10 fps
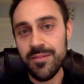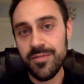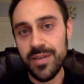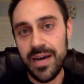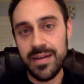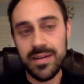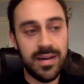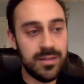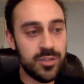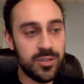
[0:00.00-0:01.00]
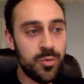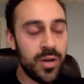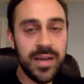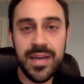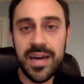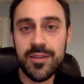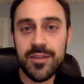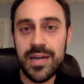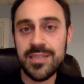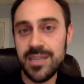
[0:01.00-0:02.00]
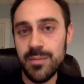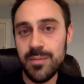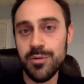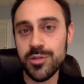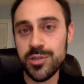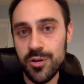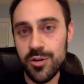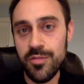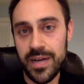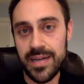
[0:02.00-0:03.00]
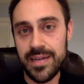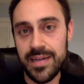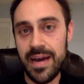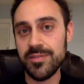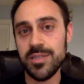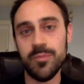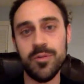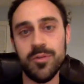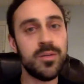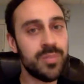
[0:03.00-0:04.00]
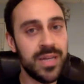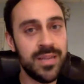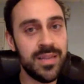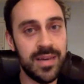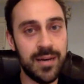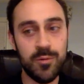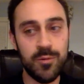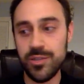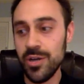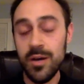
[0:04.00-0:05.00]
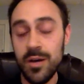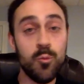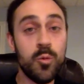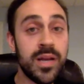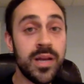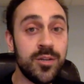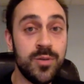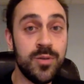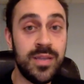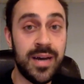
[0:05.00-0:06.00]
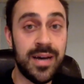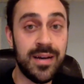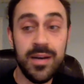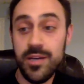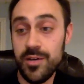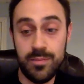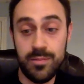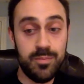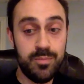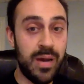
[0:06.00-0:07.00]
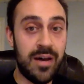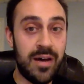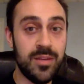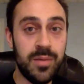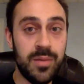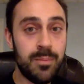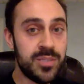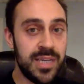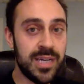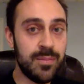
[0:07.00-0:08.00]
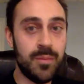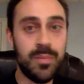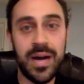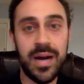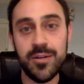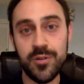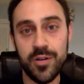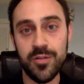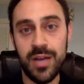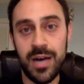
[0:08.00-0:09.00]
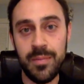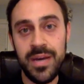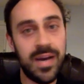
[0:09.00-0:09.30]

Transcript: of that, just putting together a simple survey to have someone complete that, which, what do you do with that? You could bound them up, stick them in a binder in your lobby,